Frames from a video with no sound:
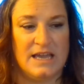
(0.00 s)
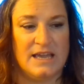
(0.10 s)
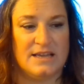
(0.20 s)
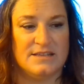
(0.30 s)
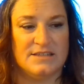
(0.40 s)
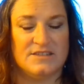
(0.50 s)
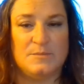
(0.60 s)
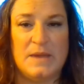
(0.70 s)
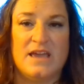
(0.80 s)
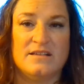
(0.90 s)
is a
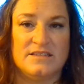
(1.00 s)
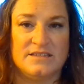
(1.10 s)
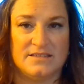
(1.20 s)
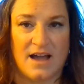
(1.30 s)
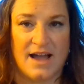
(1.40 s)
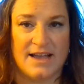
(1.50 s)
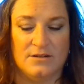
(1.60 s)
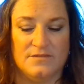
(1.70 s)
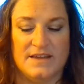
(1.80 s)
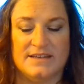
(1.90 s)
speaking
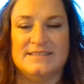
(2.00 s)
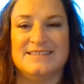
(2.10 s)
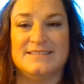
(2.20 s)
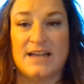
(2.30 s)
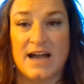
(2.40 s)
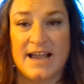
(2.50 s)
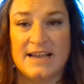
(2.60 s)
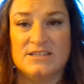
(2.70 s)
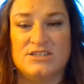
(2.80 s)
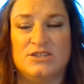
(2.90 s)
style that is
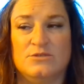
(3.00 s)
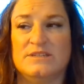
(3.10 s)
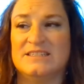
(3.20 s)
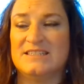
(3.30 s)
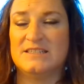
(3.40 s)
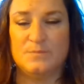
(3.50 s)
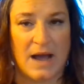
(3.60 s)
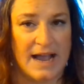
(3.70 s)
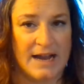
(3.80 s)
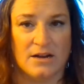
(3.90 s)
designed to
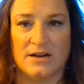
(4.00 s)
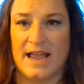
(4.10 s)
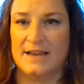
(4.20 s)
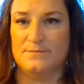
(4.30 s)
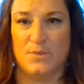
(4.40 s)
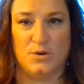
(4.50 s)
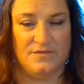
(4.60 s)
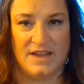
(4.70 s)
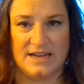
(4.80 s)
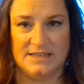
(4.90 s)
inspire and
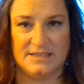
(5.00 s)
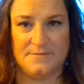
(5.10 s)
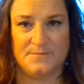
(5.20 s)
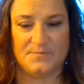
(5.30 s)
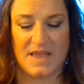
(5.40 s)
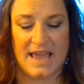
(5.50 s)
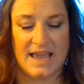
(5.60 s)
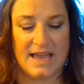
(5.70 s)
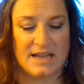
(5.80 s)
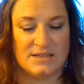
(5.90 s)
motivate.
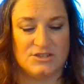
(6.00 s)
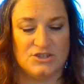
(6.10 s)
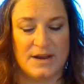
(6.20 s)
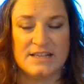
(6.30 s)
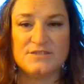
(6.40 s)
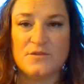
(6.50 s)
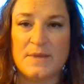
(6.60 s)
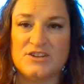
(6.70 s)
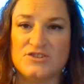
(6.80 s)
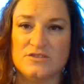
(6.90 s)
And
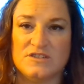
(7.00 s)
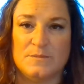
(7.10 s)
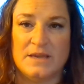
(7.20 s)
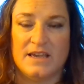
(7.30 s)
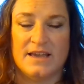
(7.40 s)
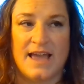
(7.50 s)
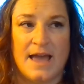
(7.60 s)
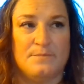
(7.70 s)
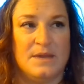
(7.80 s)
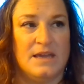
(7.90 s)
transformational speaking
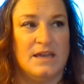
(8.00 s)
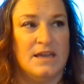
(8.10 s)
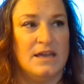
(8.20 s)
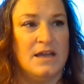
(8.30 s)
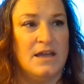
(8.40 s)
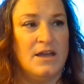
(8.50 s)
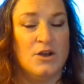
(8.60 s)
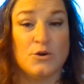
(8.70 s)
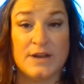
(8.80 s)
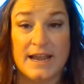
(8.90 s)
can be
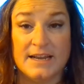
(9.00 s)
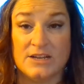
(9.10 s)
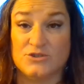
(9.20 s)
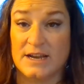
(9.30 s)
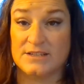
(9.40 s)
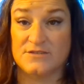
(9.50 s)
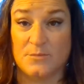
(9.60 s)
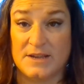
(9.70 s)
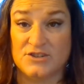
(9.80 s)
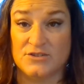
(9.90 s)
creating a
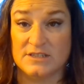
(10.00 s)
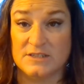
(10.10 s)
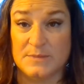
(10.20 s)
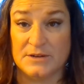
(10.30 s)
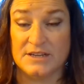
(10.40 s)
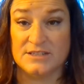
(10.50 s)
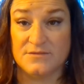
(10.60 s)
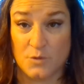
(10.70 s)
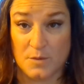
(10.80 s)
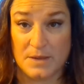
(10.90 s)
transformational experience
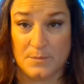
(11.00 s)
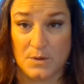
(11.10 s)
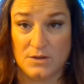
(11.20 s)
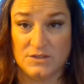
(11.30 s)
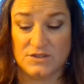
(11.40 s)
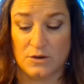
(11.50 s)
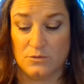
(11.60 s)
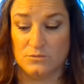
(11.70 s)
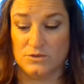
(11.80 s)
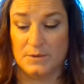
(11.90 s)
for people,
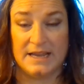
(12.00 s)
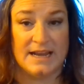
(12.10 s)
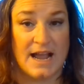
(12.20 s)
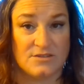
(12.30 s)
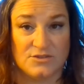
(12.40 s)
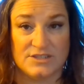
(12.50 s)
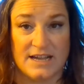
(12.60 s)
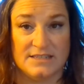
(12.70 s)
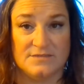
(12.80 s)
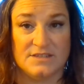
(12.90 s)
so doing an
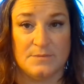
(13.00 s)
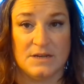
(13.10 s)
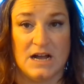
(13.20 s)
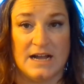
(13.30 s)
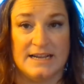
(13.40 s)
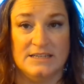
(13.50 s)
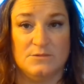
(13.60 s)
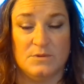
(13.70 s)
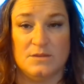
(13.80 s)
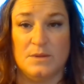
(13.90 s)
exercise of some
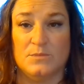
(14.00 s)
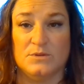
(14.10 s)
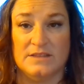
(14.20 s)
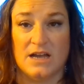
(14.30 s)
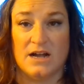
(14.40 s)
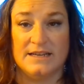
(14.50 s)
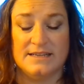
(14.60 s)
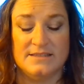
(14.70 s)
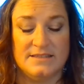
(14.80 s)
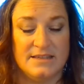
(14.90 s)
kind with the people in the
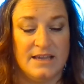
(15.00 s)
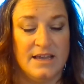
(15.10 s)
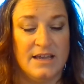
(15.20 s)
audience.